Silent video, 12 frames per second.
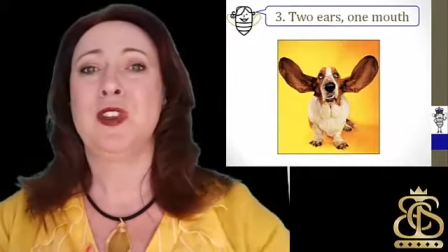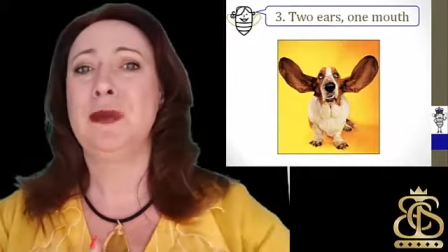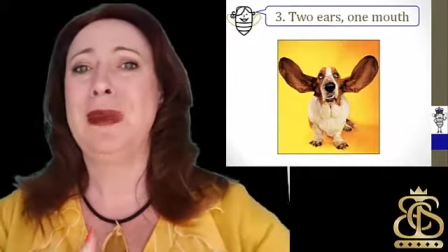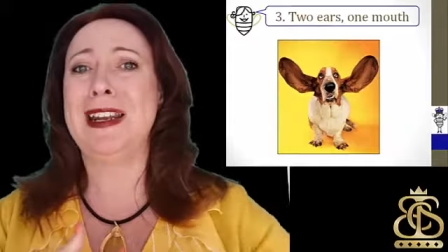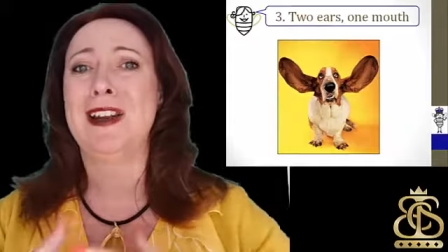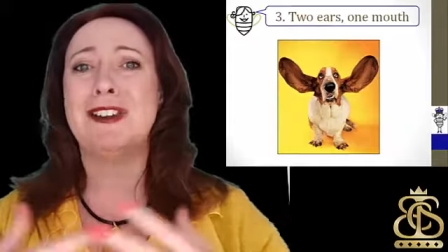You
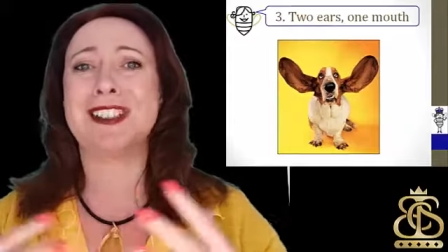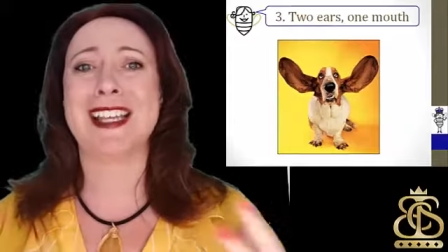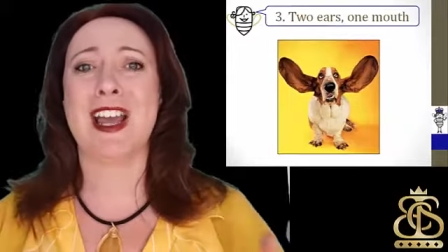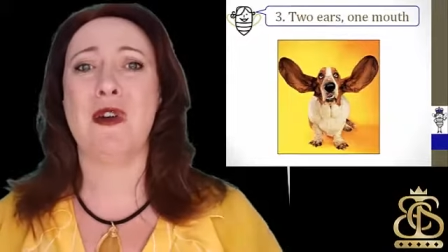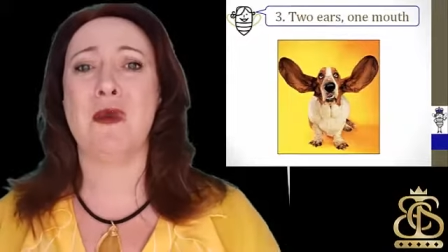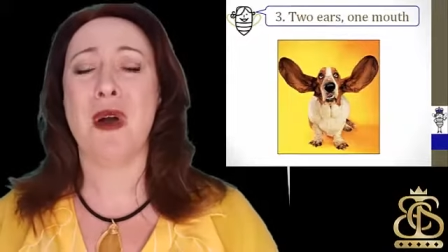may not
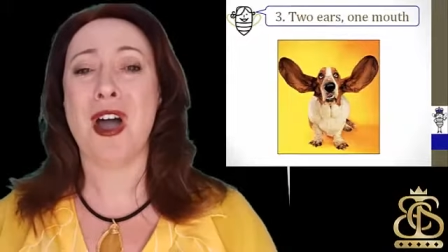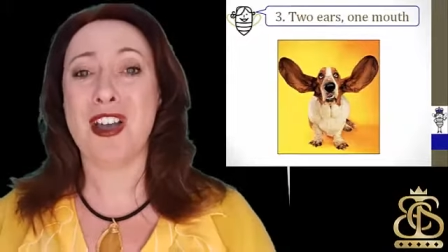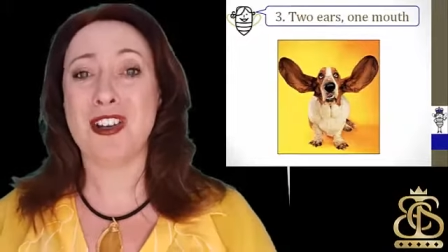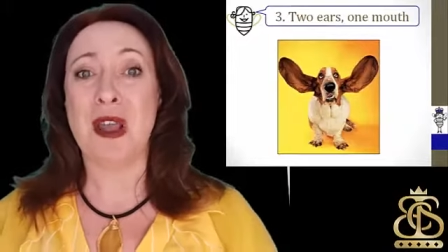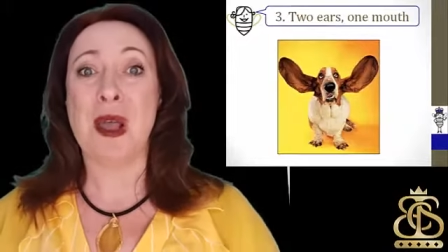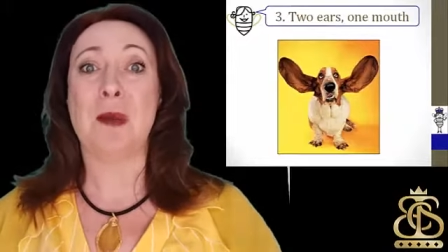say a
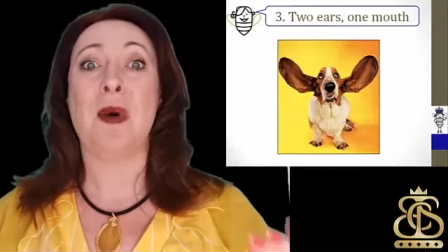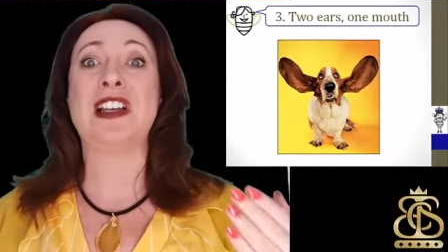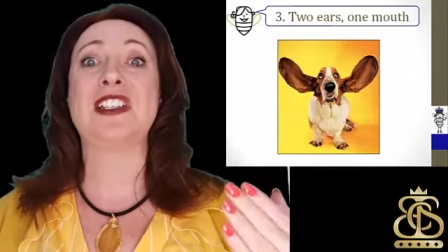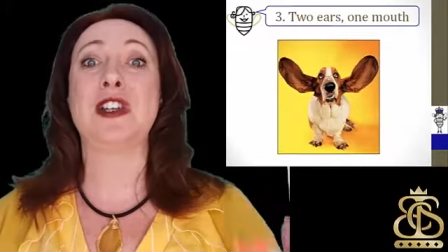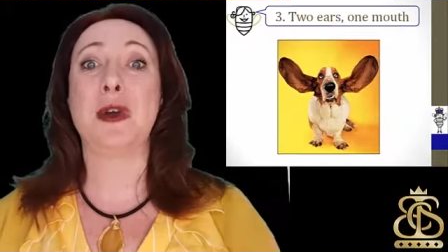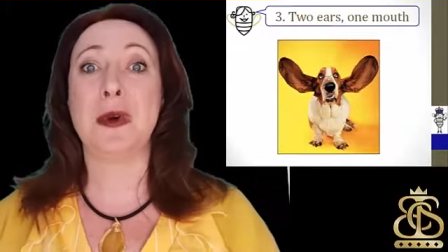word, but
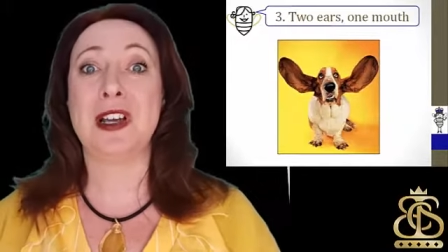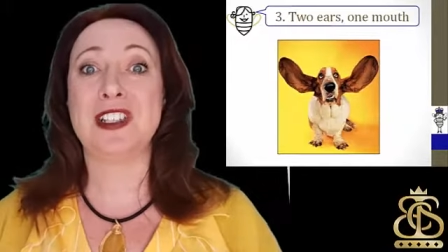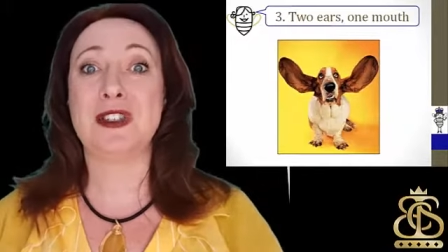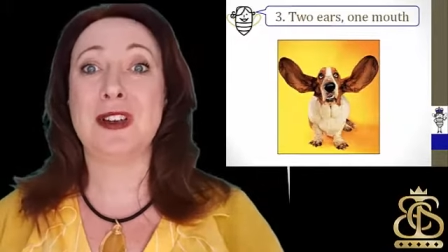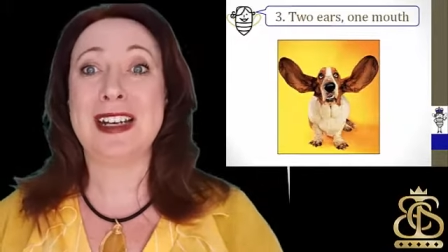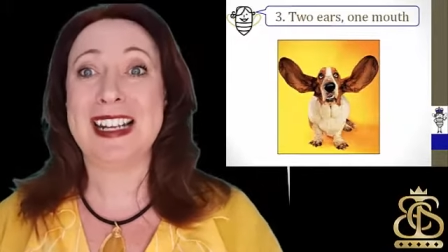as long
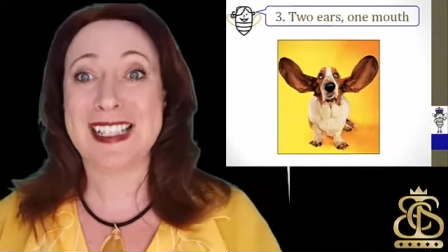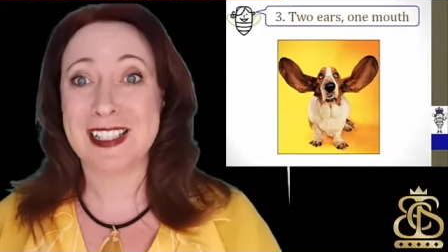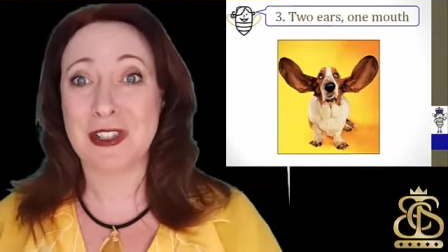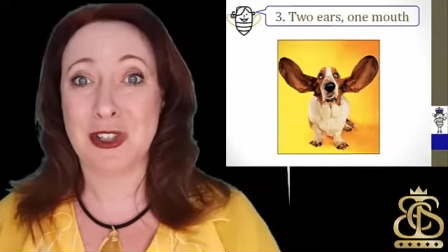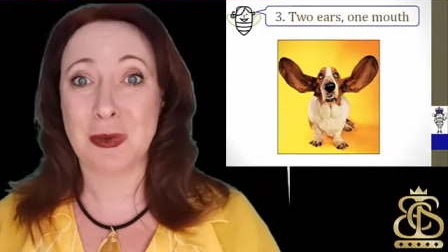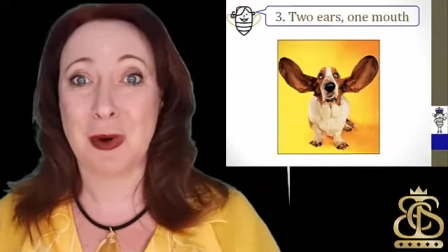as you
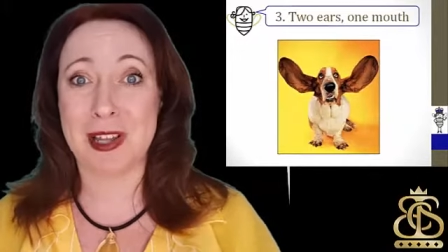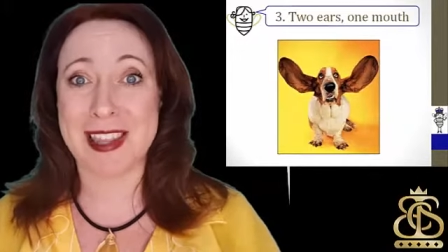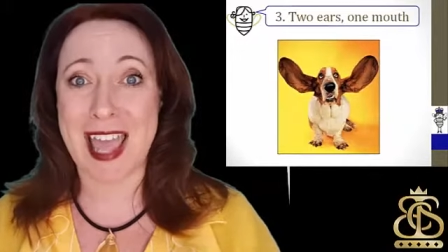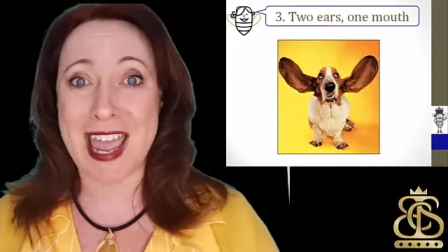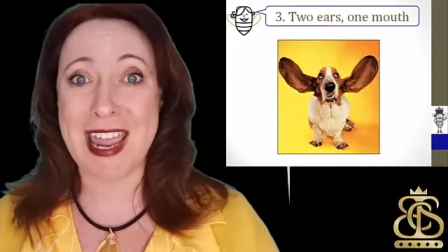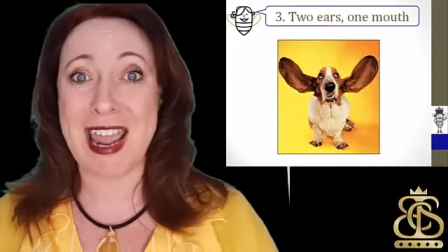listen to what
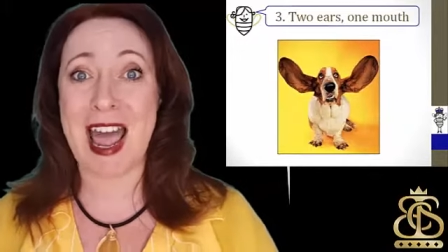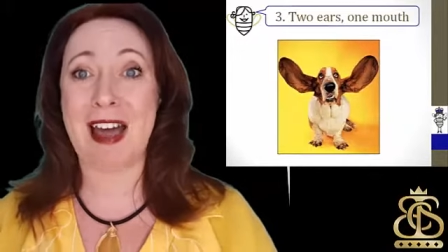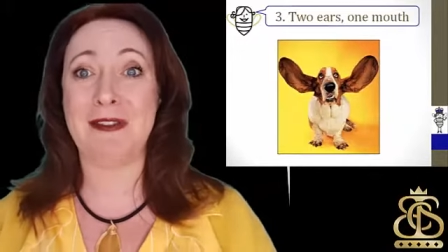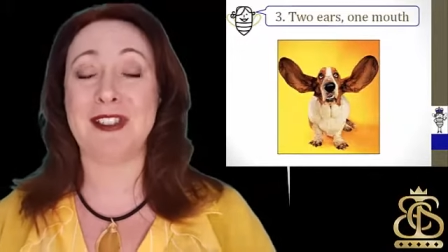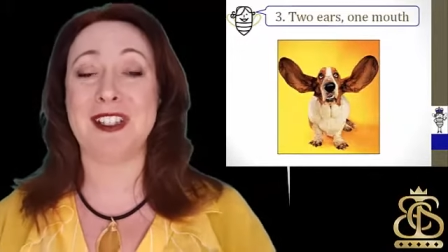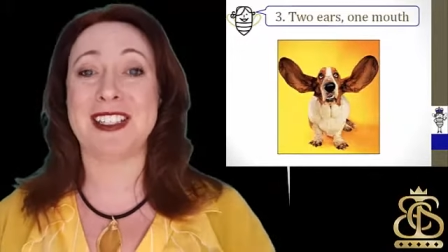they
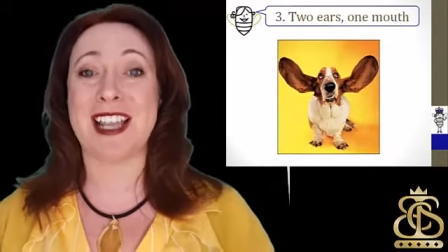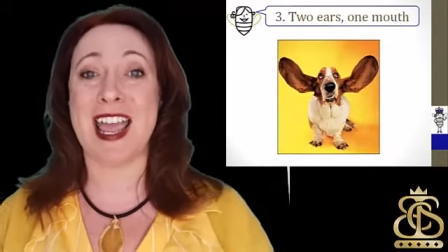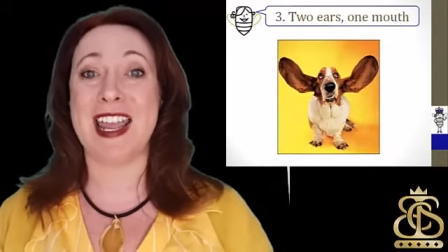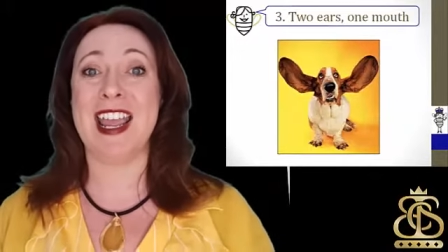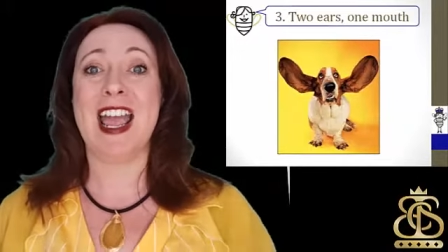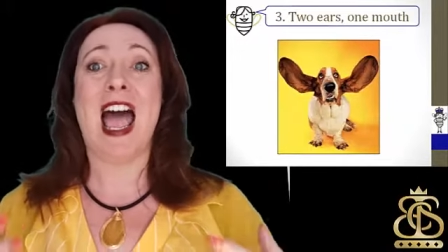have to
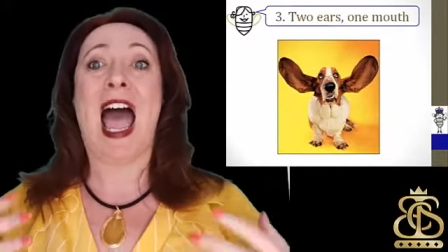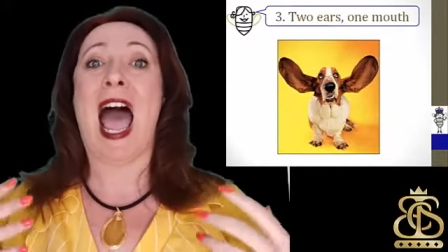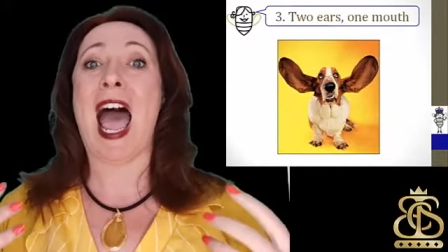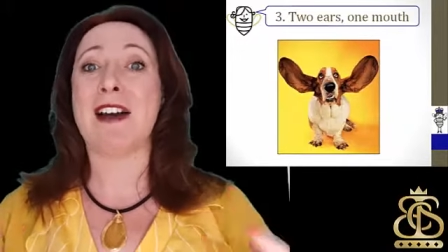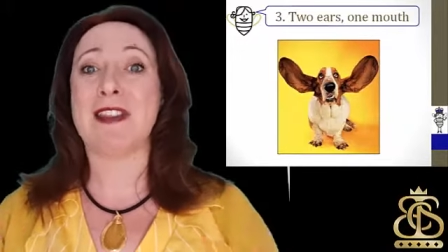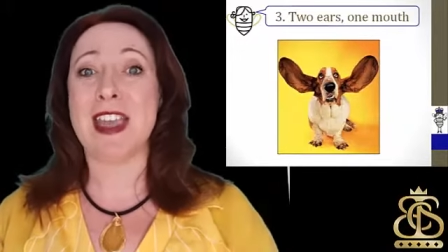say,
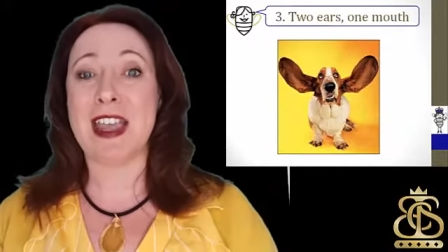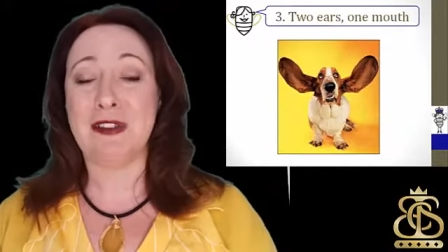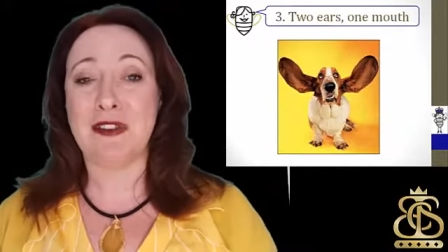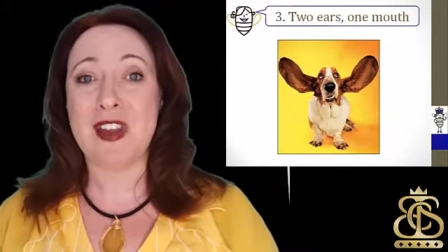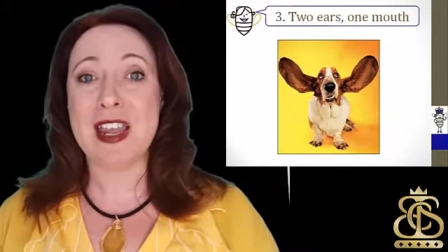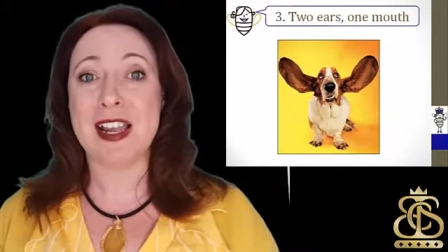how they
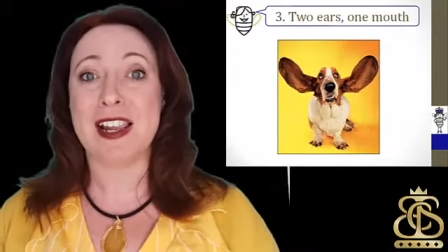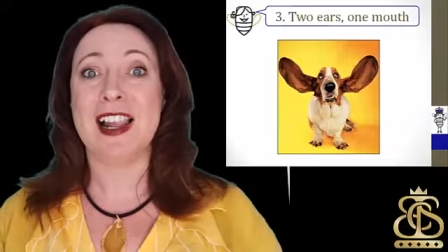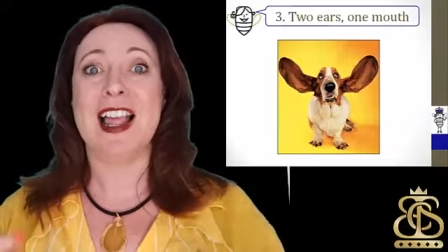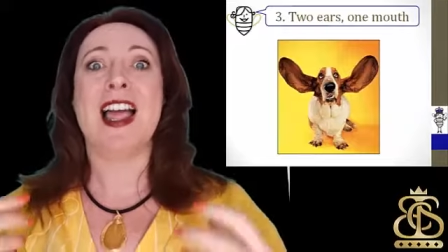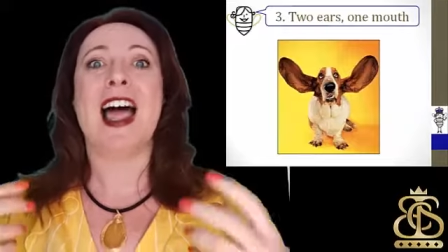feel,